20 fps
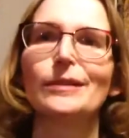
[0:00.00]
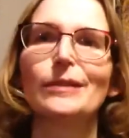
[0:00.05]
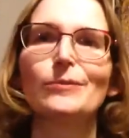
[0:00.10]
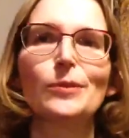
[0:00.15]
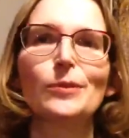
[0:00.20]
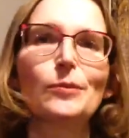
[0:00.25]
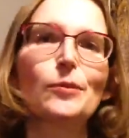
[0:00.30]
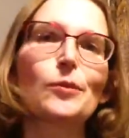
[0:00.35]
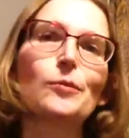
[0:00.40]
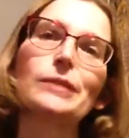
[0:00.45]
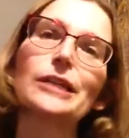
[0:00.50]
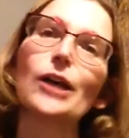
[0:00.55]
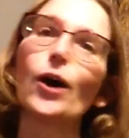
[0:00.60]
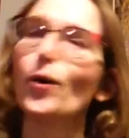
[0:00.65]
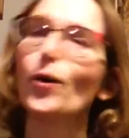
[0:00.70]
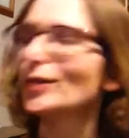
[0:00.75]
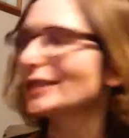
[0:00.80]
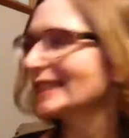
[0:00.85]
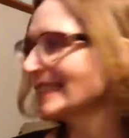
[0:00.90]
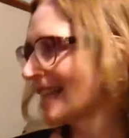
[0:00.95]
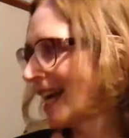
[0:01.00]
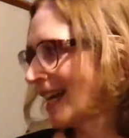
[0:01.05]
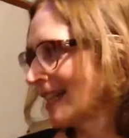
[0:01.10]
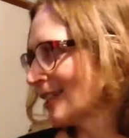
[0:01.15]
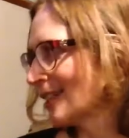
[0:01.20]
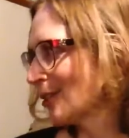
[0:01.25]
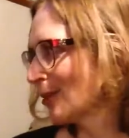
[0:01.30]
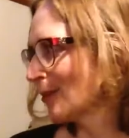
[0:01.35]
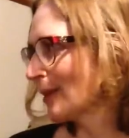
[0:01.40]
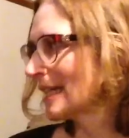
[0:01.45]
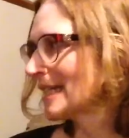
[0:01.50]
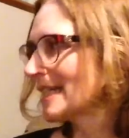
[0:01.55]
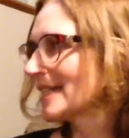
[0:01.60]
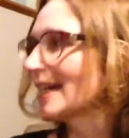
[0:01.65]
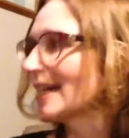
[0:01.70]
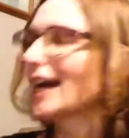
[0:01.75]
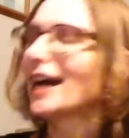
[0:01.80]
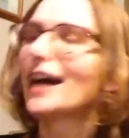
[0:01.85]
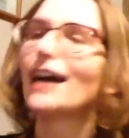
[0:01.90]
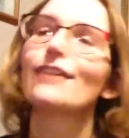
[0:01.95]
we will be holding on to it
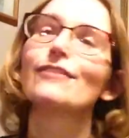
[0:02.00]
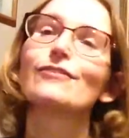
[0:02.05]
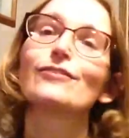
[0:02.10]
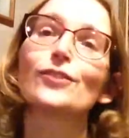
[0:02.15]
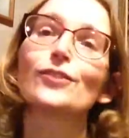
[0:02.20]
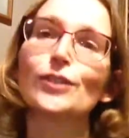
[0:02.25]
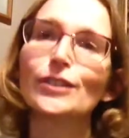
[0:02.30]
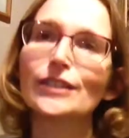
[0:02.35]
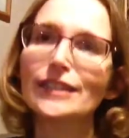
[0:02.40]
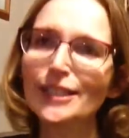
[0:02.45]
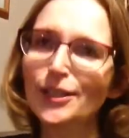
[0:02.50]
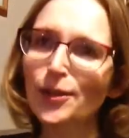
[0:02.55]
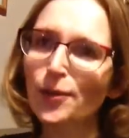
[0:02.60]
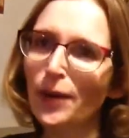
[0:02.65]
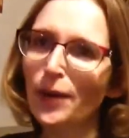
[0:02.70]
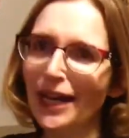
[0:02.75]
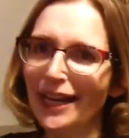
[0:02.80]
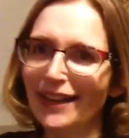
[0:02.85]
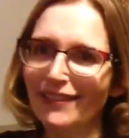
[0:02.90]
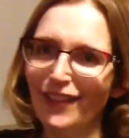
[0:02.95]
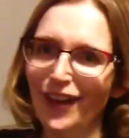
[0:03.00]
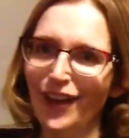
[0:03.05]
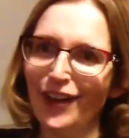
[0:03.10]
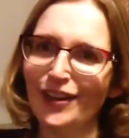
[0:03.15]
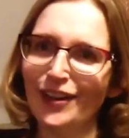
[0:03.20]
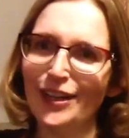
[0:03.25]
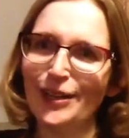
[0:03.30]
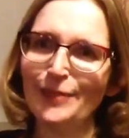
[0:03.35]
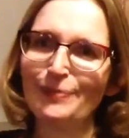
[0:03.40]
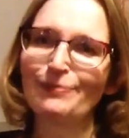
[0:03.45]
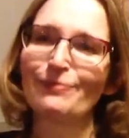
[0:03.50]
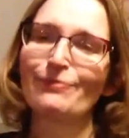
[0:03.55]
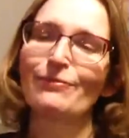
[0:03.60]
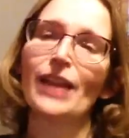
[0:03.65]
for a little while longer.